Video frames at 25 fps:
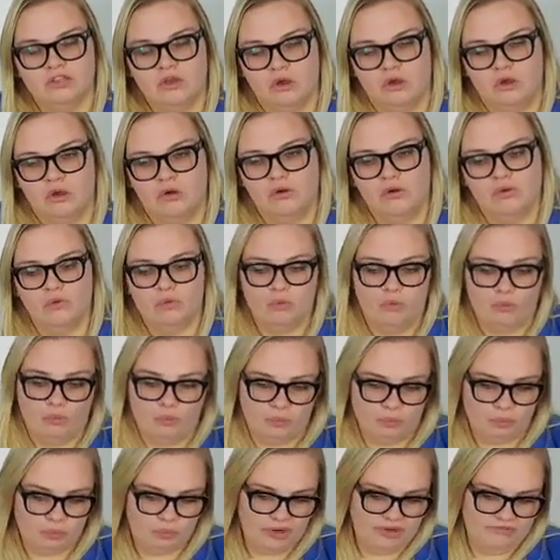So
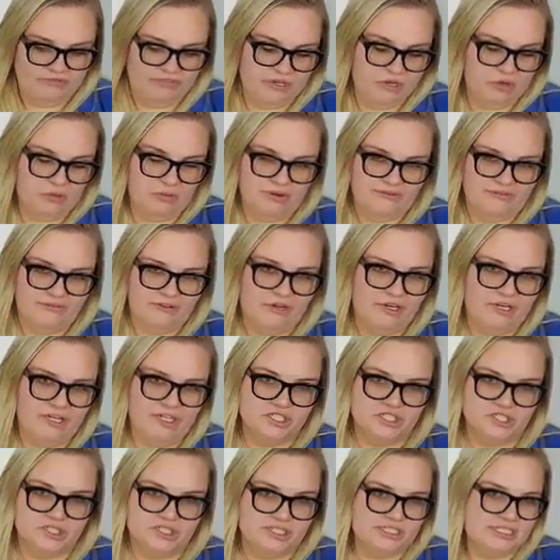if they don't waive their
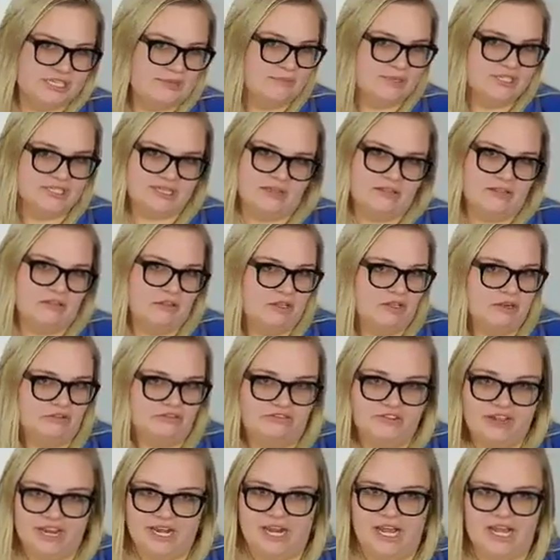conditions, that means either
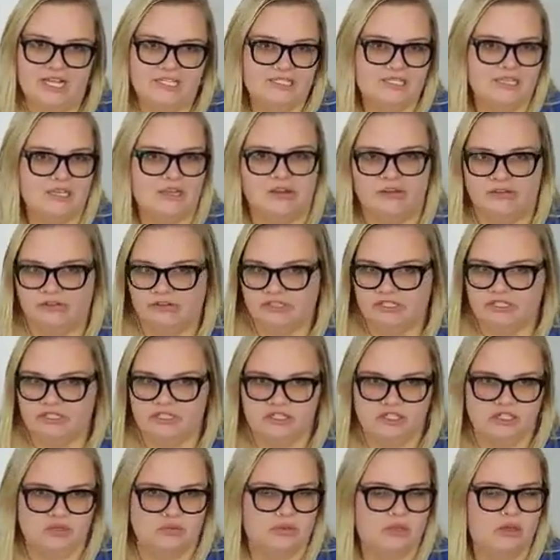they're financing or
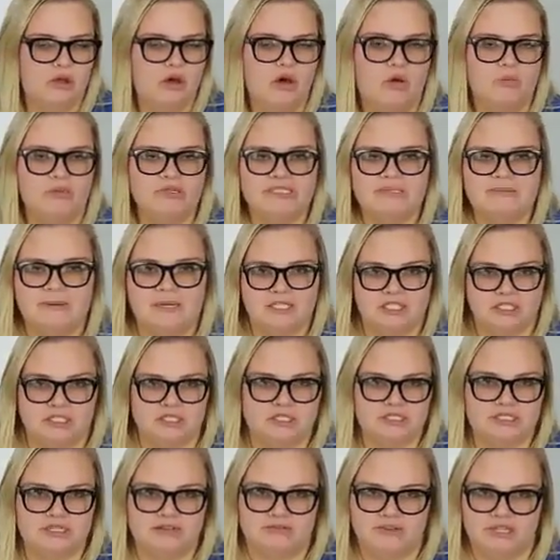there's an issue with the home
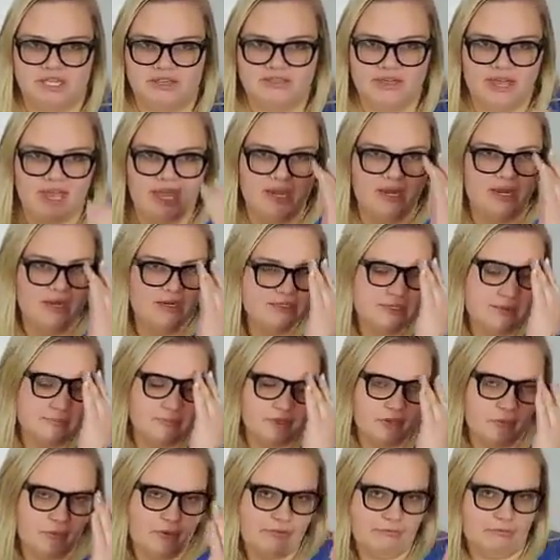inspection, stuff like that.
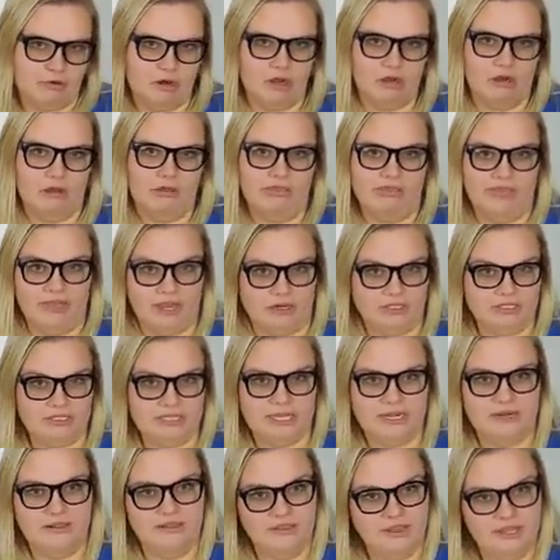Something went wrong on
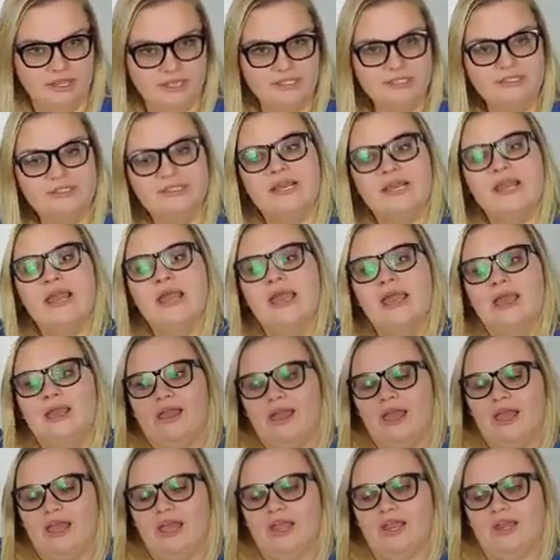their side of things,
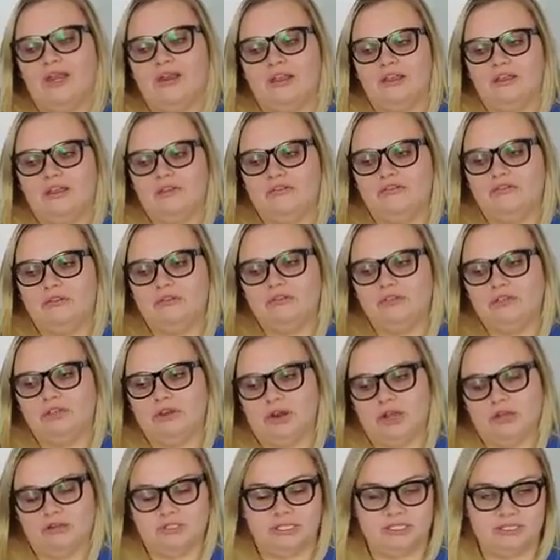and
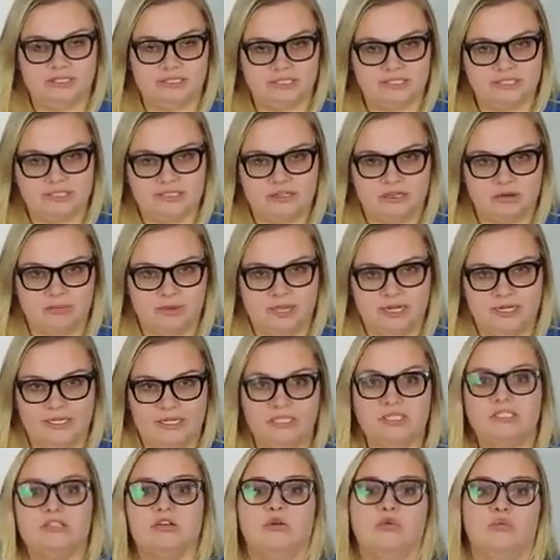your house is considered
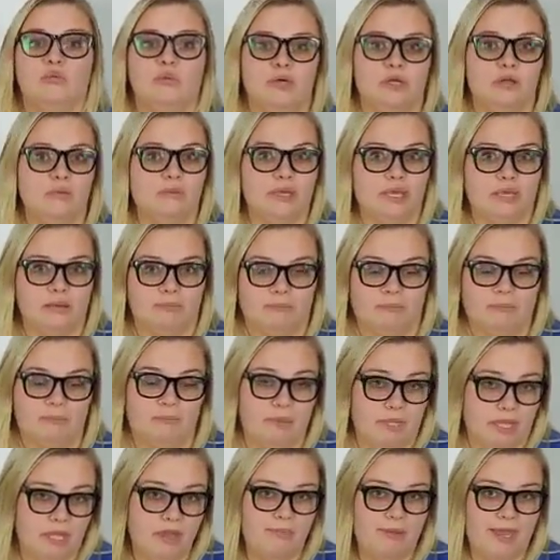pending, so it will
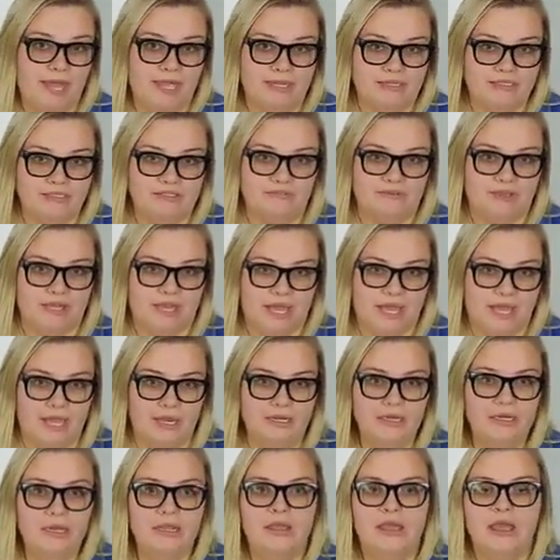become active
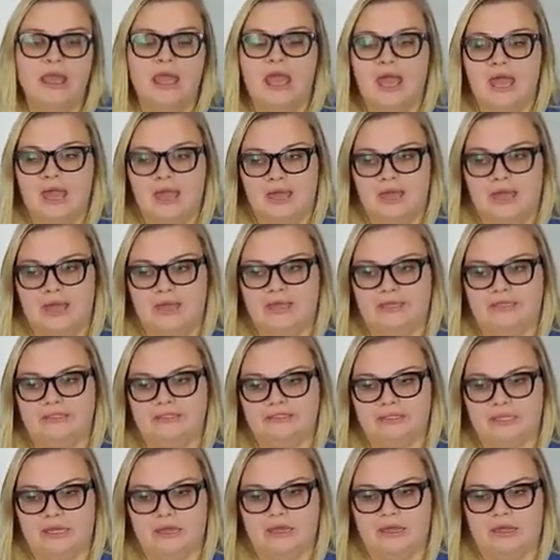again
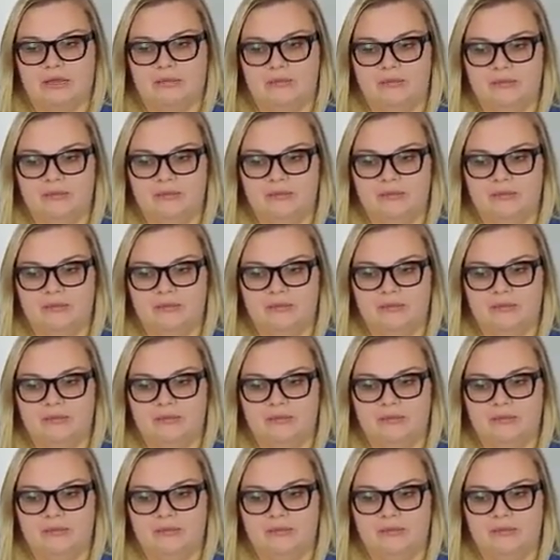and